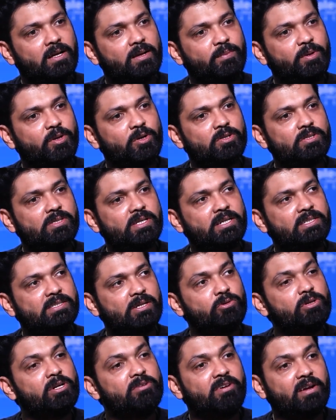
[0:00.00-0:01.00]
Because it
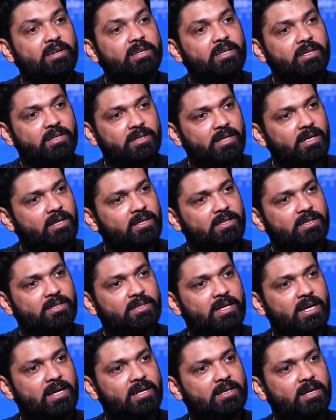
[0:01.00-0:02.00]
sounded funny,
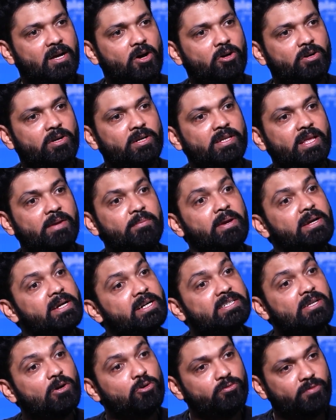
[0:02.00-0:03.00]
or they made
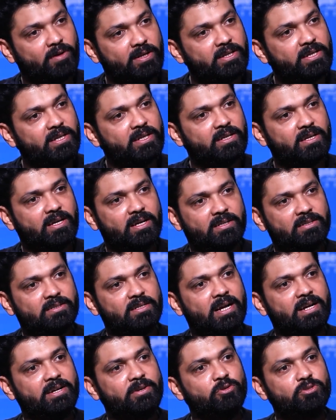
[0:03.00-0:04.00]
it sound funny
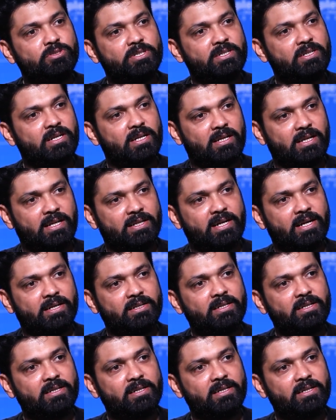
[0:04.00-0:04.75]
and used it like that.